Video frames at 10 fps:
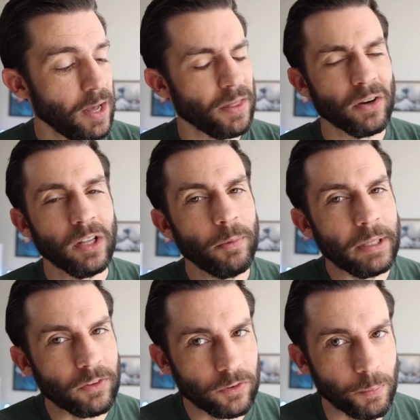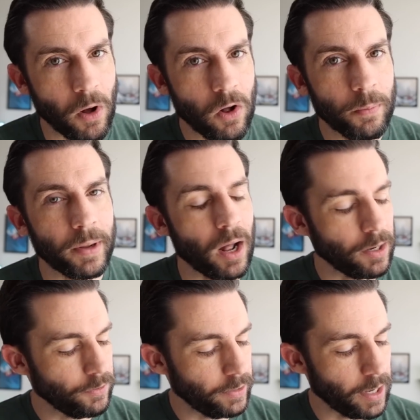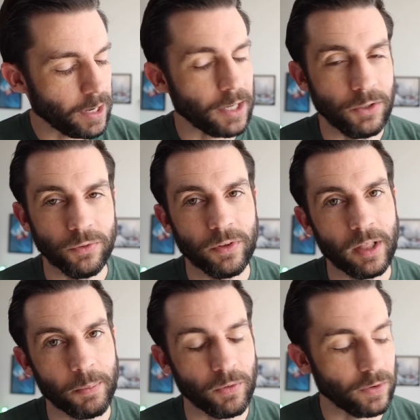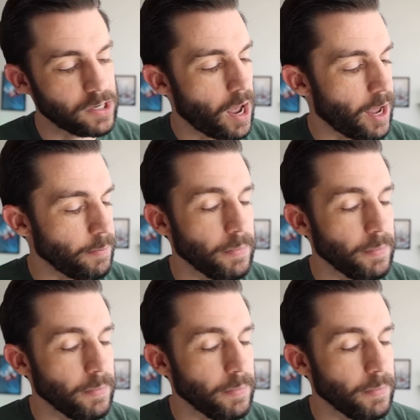They're a little bit small, but honestly, I got used to them over time.